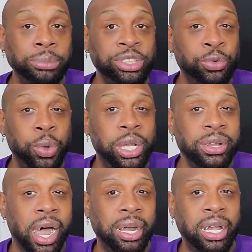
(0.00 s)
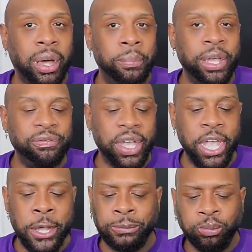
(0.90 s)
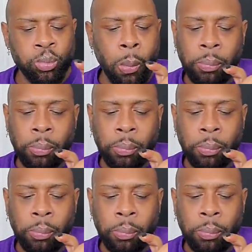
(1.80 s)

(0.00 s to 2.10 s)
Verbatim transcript: I'm just really not like a big fan